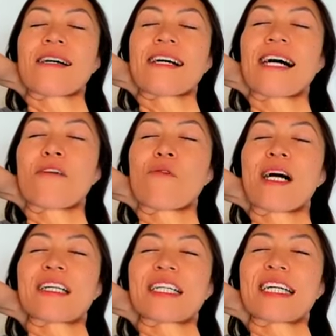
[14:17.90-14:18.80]
I
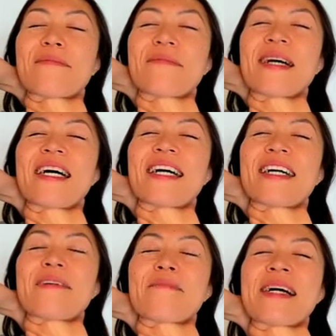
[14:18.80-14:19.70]
welcome
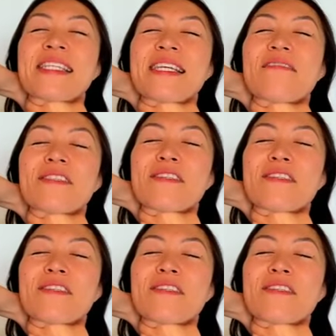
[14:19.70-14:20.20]
myself